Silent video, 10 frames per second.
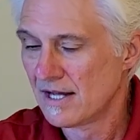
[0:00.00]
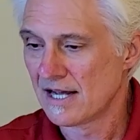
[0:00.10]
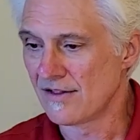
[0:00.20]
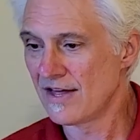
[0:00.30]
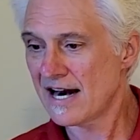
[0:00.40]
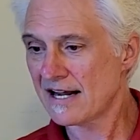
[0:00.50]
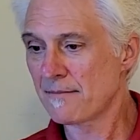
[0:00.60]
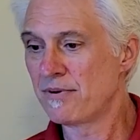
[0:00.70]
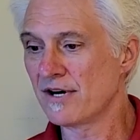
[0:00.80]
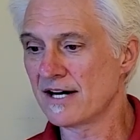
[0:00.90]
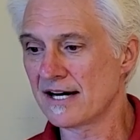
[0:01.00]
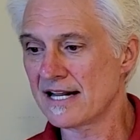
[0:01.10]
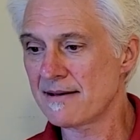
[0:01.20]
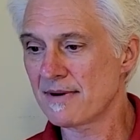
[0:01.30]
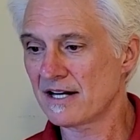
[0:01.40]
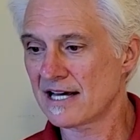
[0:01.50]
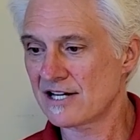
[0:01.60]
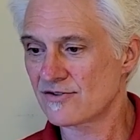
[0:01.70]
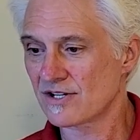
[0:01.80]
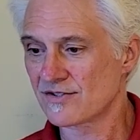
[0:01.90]
And then I can put in an email
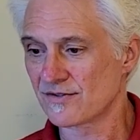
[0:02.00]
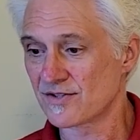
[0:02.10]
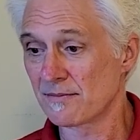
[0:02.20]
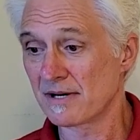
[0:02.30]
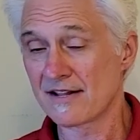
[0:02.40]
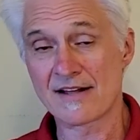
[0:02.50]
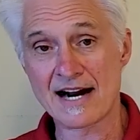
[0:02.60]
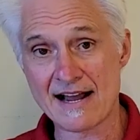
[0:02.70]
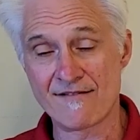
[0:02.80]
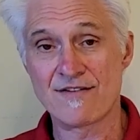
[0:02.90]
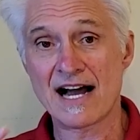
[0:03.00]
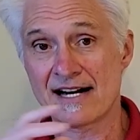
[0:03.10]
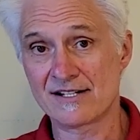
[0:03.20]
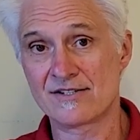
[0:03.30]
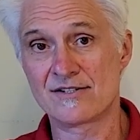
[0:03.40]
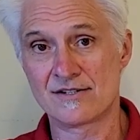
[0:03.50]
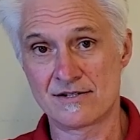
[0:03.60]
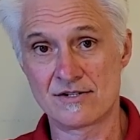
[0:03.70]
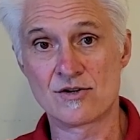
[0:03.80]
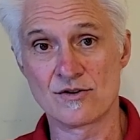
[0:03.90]
address of somebody that I invited
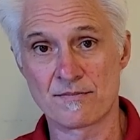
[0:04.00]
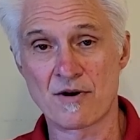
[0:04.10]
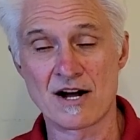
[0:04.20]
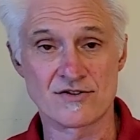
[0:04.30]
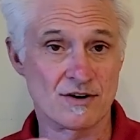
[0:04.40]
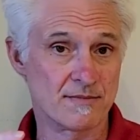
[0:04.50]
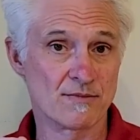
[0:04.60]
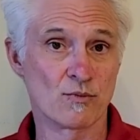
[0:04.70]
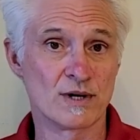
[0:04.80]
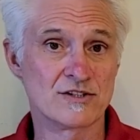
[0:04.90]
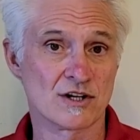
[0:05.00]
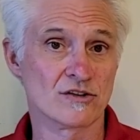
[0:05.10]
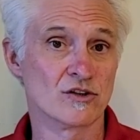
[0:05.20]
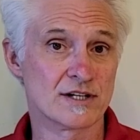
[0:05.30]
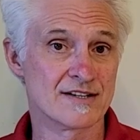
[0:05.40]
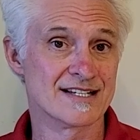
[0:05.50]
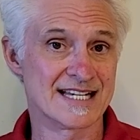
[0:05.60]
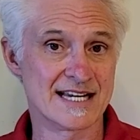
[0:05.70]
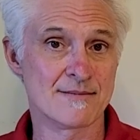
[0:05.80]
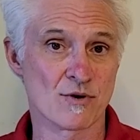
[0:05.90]
to the project. Remember, we took a look at the
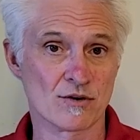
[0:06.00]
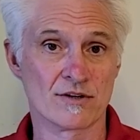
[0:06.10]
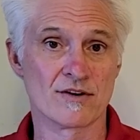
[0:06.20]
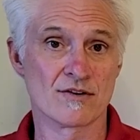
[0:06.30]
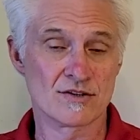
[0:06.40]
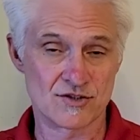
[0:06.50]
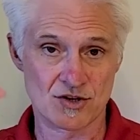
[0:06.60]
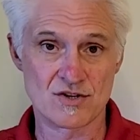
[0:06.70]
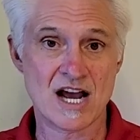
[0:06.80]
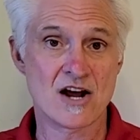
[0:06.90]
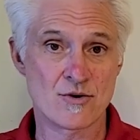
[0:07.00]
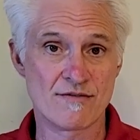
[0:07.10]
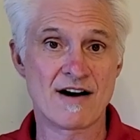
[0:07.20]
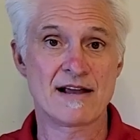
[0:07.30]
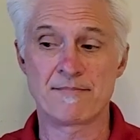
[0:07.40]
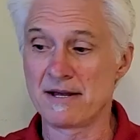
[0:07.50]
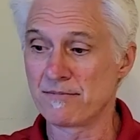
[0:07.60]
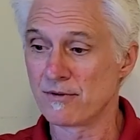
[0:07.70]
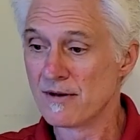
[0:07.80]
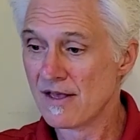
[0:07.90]
team earlier, showed you how to invite
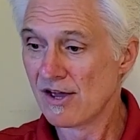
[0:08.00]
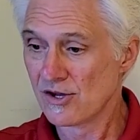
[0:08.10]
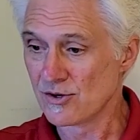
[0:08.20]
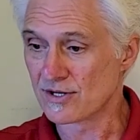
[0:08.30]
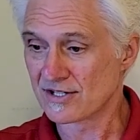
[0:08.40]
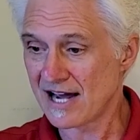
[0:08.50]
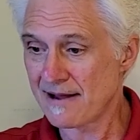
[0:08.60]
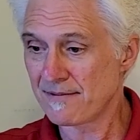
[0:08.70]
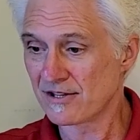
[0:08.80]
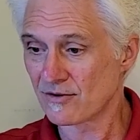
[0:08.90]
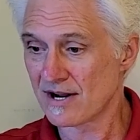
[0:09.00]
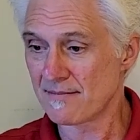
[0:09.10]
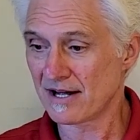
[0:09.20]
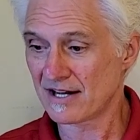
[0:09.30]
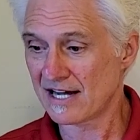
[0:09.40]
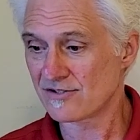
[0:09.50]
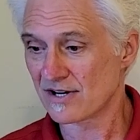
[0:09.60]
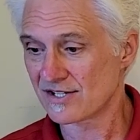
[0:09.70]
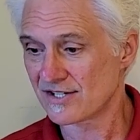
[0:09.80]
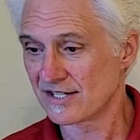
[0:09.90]
people. You could type in their email
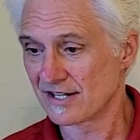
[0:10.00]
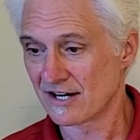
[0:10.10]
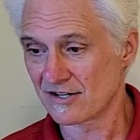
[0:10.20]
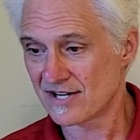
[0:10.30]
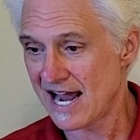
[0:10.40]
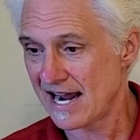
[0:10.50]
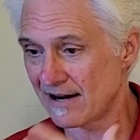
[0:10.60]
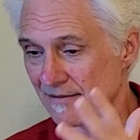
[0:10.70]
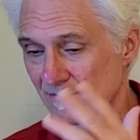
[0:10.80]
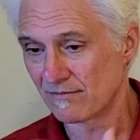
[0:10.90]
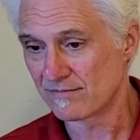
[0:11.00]
address in there, tag them,